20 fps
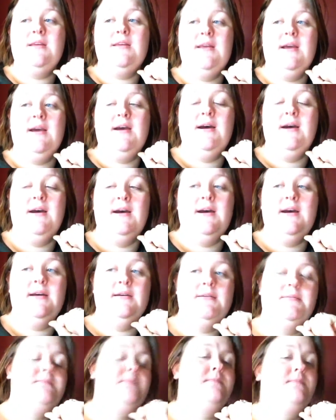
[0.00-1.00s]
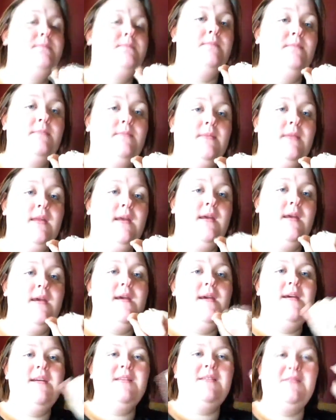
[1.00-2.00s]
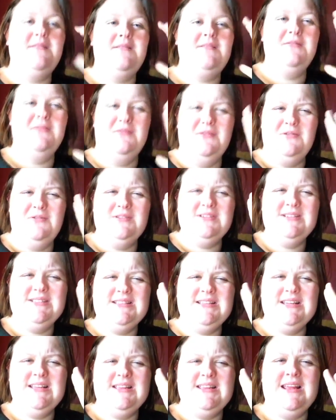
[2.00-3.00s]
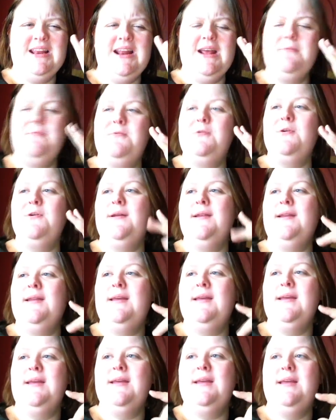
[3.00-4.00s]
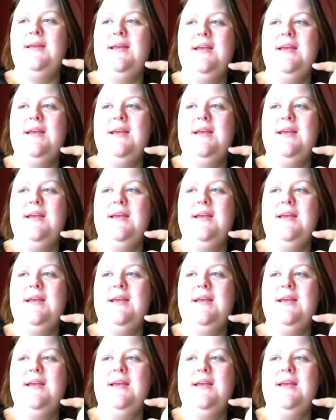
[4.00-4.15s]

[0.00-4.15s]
you'll notice that I put, some